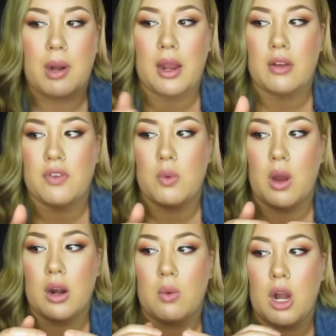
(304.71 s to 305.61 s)
Like if you
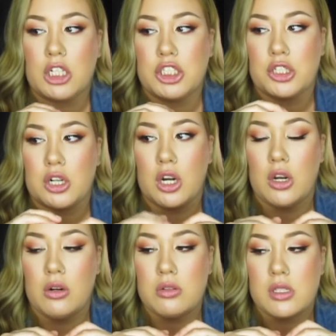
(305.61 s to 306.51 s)
want to wash your
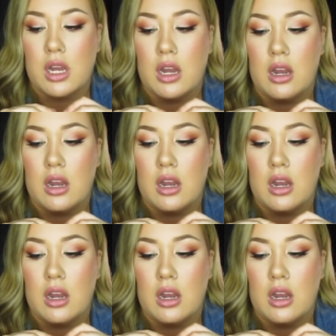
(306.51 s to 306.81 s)
clothes